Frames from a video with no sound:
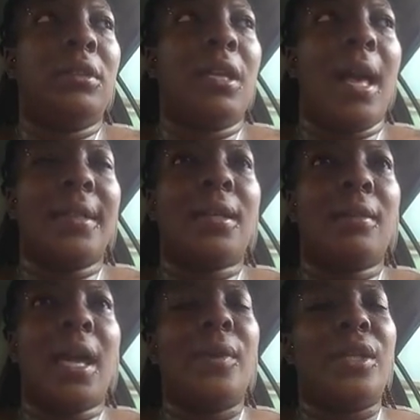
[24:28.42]
I said,
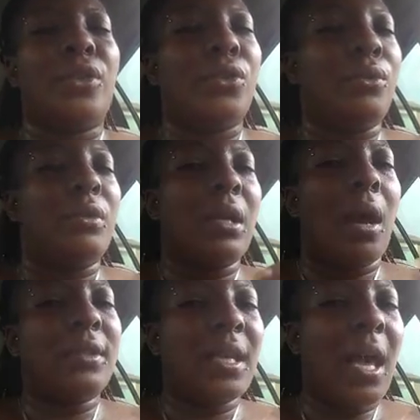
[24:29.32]
okay, but did you
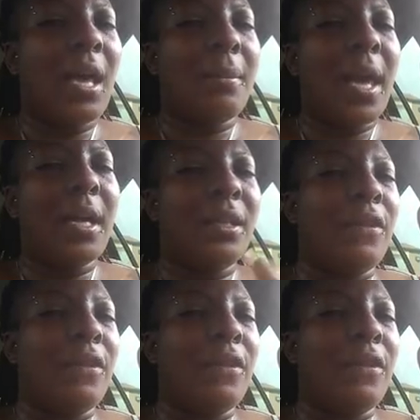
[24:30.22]
talk to God about it?